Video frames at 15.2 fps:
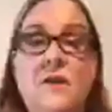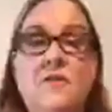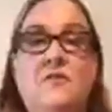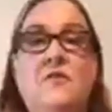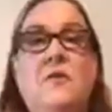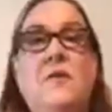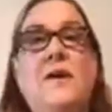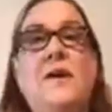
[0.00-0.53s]

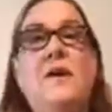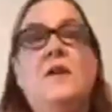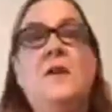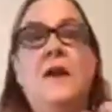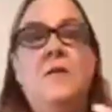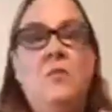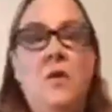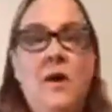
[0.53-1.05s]
So here
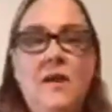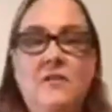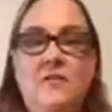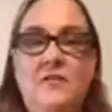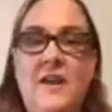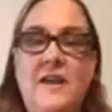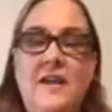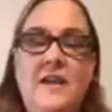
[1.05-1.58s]
I was
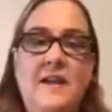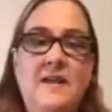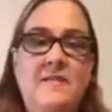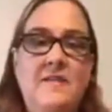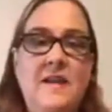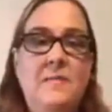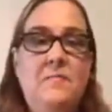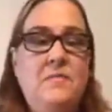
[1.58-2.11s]
taking a
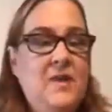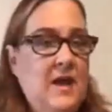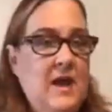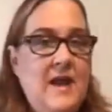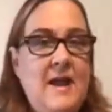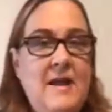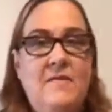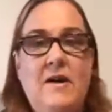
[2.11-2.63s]
deep
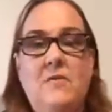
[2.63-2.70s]
dive.